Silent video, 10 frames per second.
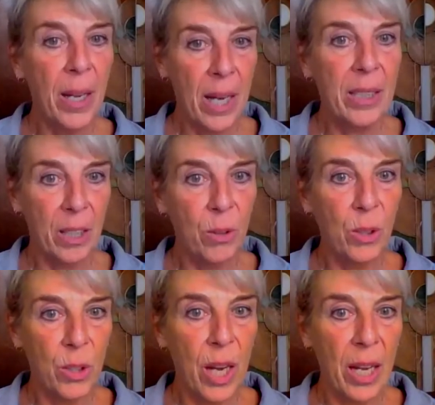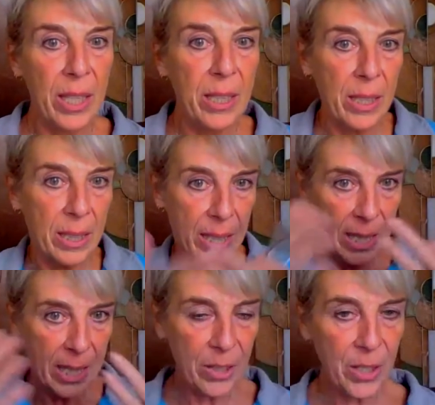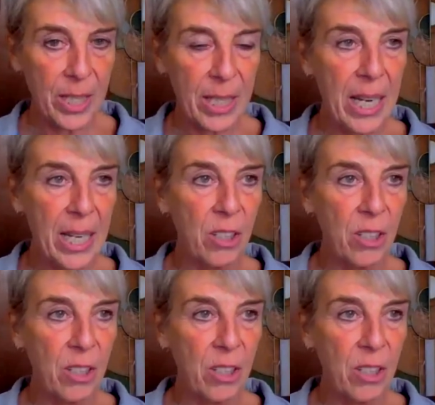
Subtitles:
as I told you, are in this delirious stage.